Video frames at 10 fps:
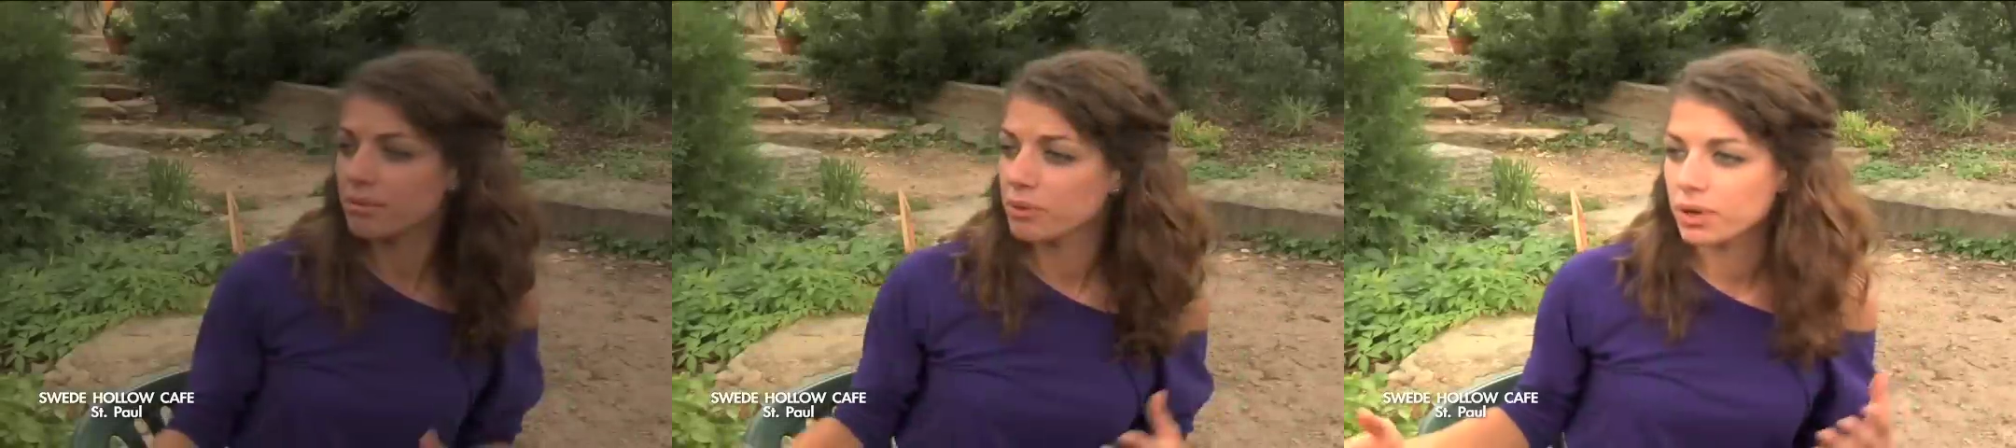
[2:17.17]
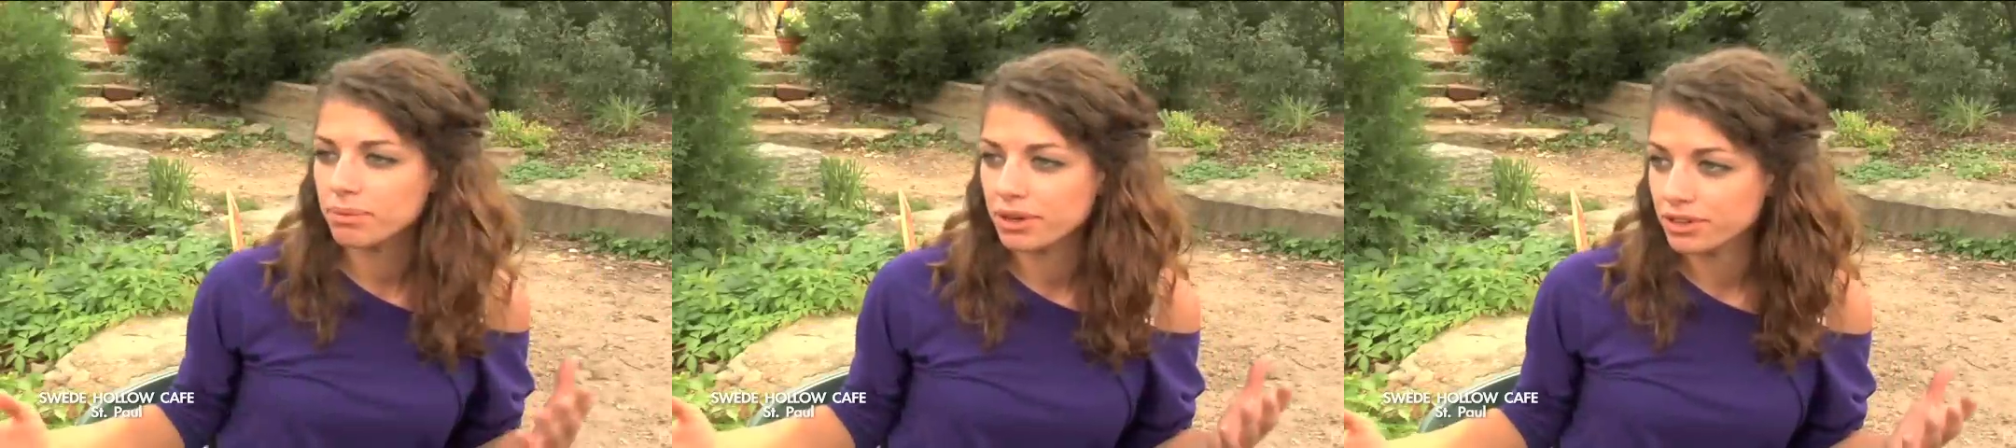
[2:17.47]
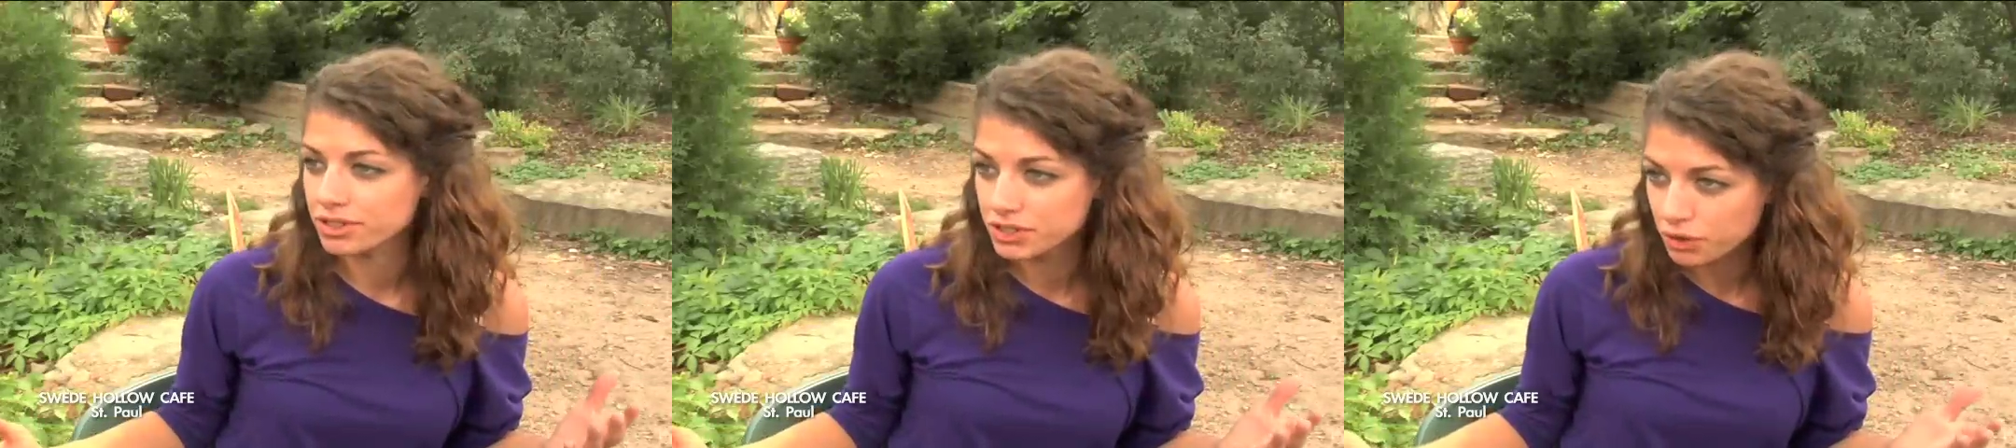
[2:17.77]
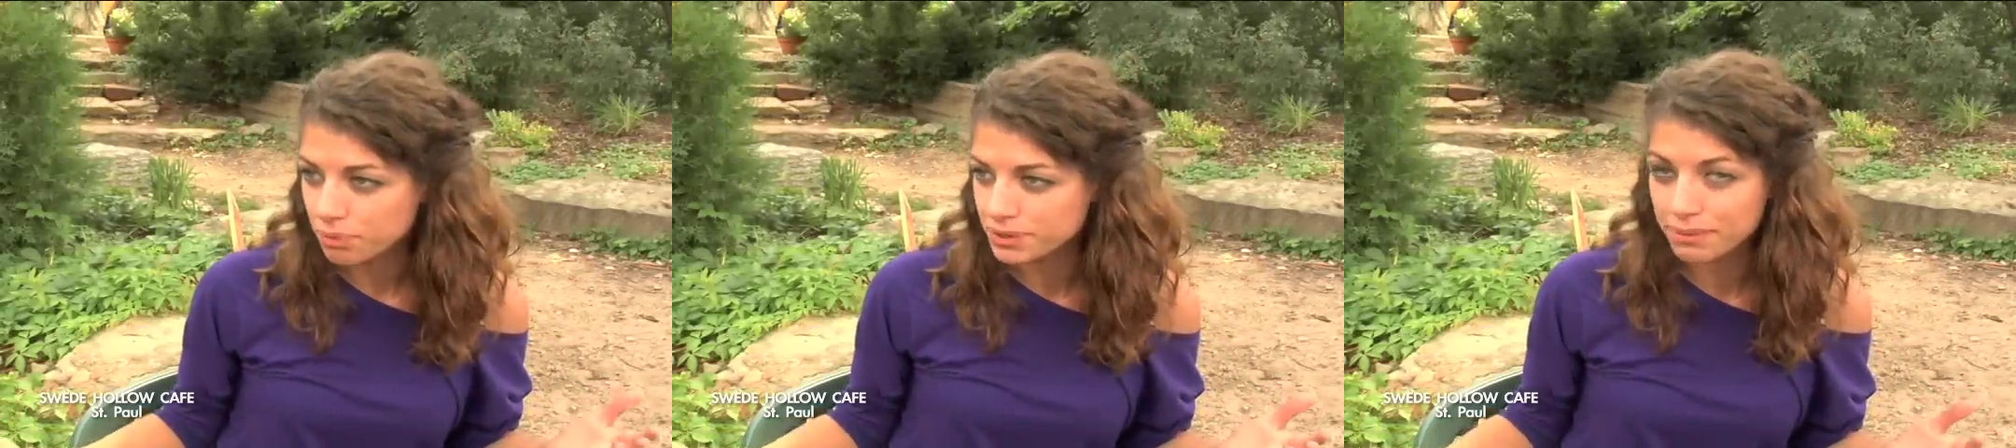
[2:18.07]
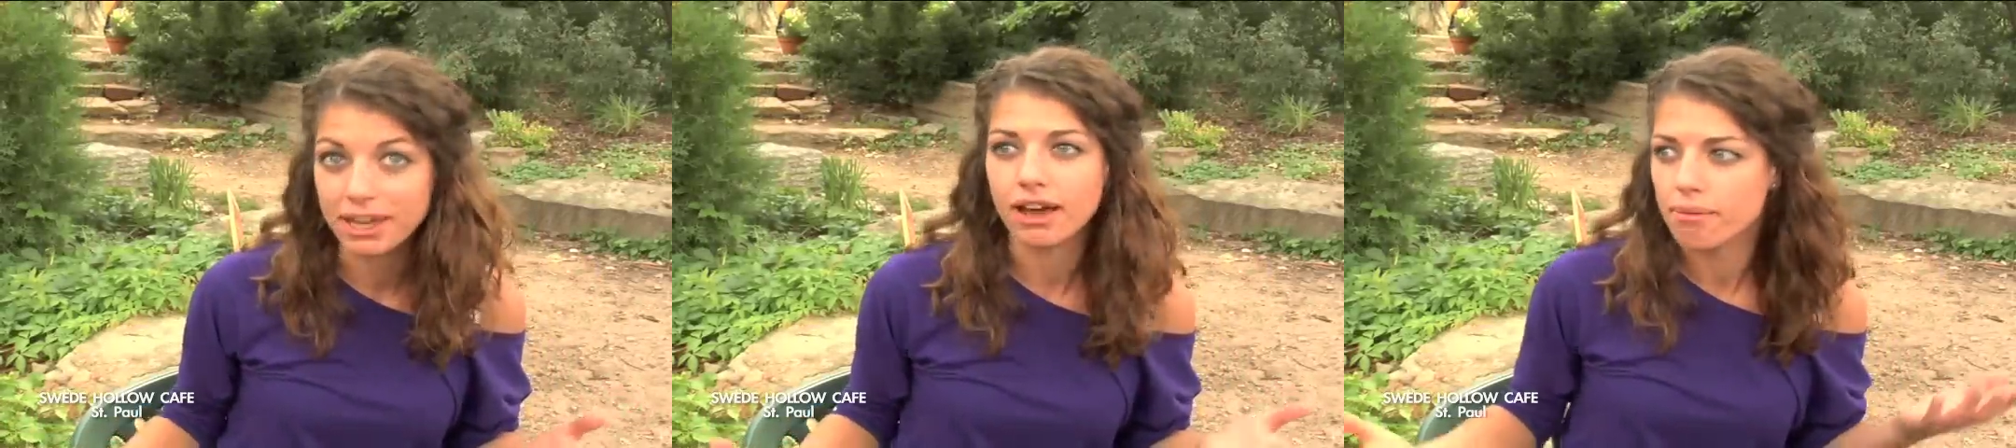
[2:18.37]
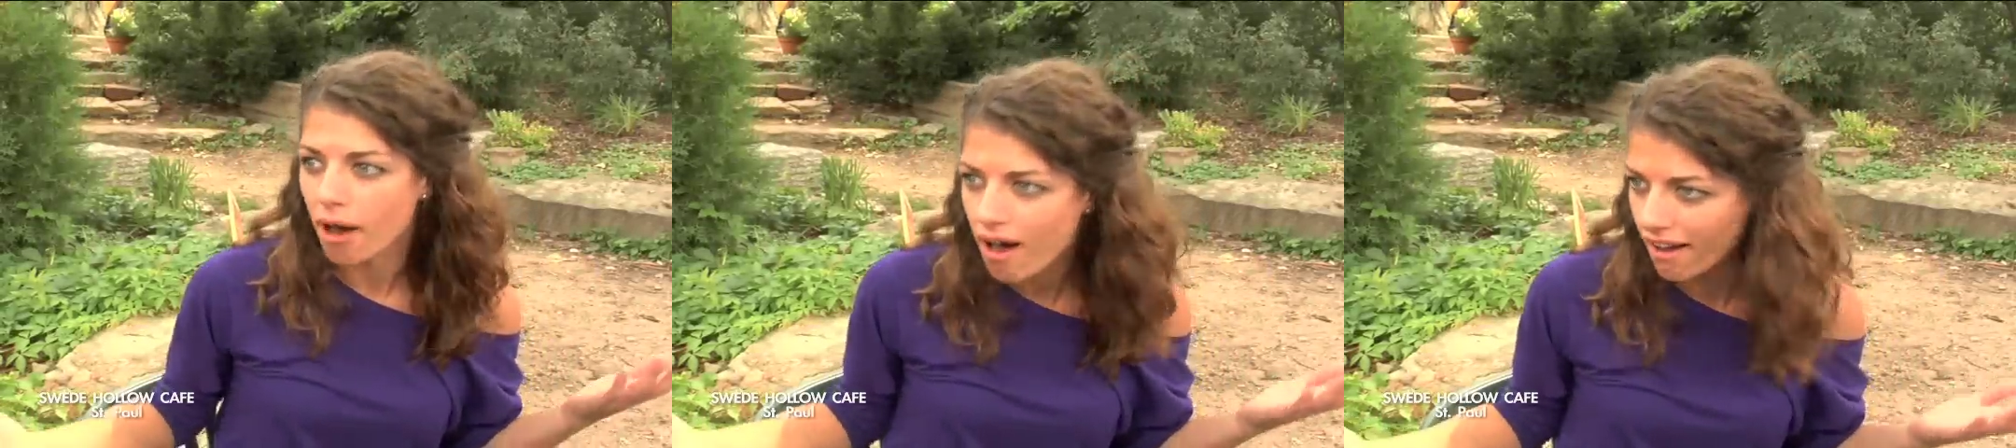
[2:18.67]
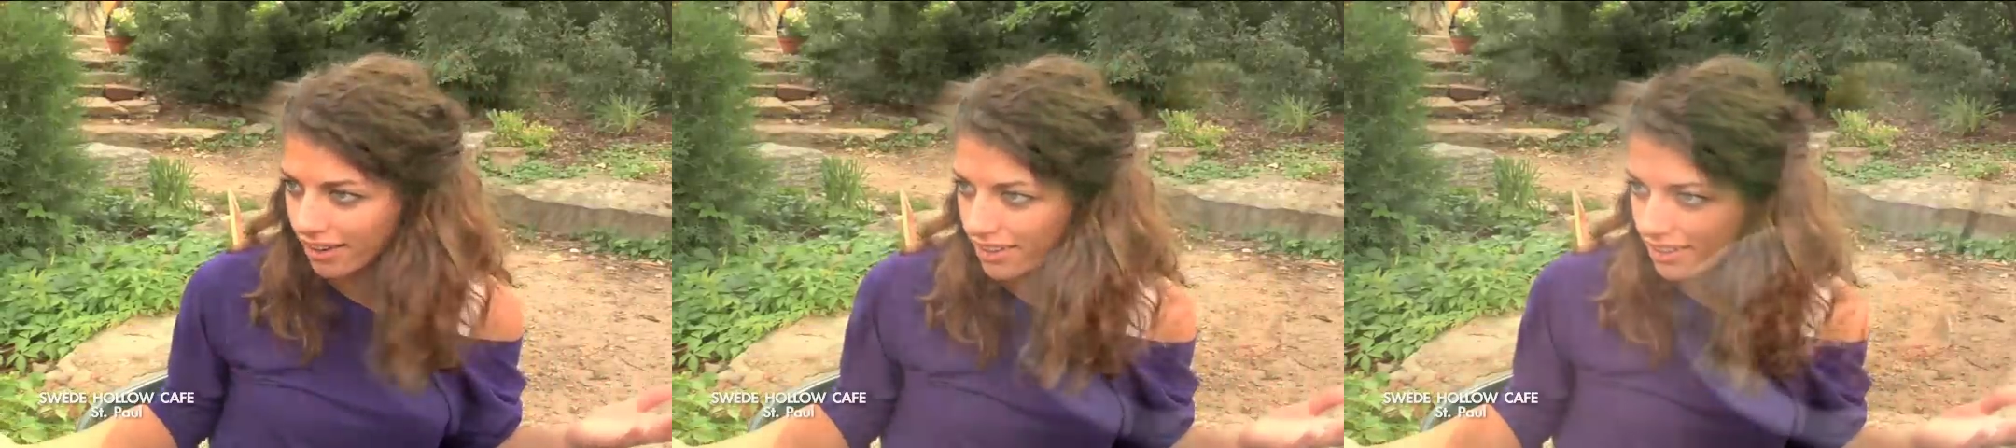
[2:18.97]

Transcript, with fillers: I mean, what about your soups? I mean, come on.